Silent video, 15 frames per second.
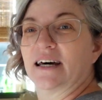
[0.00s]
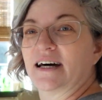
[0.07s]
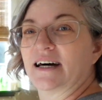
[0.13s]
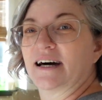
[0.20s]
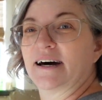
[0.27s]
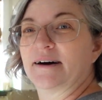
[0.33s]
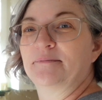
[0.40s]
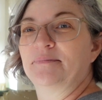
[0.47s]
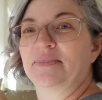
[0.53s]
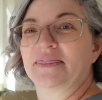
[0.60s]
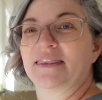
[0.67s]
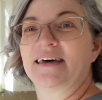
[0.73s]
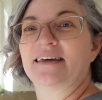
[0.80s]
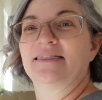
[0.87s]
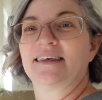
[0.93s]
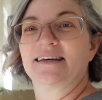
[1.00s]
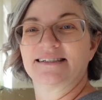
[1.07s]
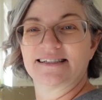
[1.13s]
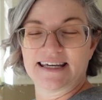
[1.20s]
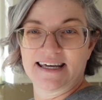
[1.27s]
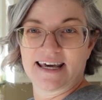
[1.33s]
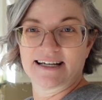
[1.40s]
Then the
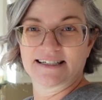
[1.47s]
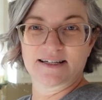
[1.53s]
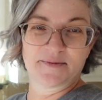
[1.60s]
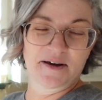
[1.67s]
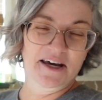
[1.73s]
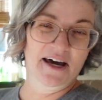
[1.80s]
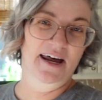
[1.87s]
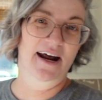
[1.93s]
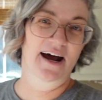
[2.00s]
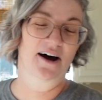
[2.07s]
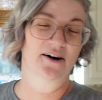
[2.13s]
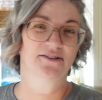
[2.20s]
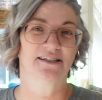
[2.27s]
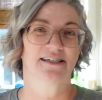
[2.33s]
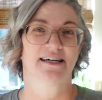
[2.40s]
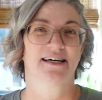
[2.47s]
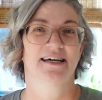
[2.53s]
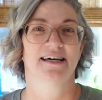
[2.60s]
sink has to be cut out.